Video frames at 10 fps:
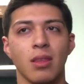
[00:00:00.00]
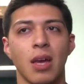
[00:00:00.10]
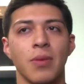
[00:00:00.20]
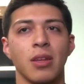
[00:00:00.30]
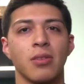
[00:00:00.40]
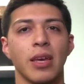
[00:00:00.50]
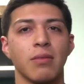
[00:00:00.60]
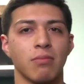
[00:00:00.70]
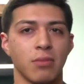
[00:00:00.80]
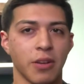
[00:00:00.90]
I mean it's like
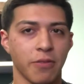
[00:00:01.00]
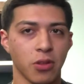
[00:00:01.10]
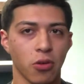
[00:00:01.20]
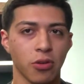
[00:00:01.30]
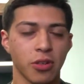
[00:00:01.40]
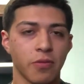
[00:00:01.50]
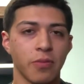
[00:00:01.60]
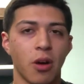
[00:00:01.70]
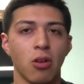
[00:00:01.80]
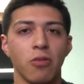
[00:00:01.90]
different sources
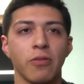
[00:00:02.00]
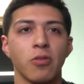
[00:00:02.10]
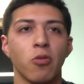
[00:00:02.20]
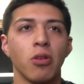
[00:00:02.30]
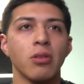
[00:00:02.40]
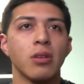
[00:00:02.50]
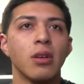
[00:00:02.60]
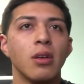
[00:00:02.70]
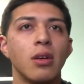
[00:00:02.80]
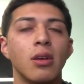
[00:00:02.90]
from all over the world
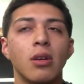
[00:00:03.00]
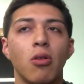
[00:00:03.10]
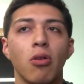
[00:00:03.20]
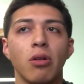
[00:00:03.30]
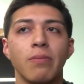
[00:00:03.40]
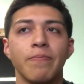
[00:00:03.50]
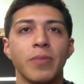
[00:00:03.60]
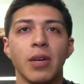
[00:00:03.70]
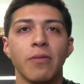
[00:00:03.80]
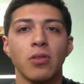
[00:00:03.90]
or
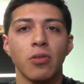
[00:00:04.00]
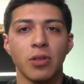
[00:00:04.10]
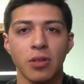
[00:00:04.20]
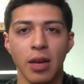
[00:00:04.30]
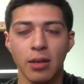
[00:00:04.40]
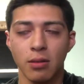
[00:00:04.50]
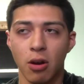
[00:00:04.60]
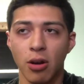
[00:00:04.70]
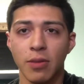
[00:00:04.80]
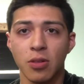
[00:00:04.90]
different sources that
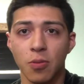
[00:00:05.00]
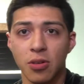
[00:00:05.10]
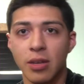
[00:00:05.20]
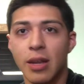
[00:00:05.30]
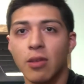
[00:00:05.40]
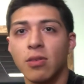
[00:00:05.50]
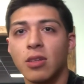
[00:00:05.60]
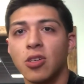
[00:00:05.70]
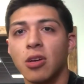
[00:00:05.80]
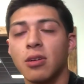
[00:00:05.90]
aren't even supposed to connect with
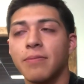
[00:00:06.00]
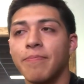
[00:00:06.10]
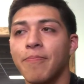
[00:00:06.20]
each other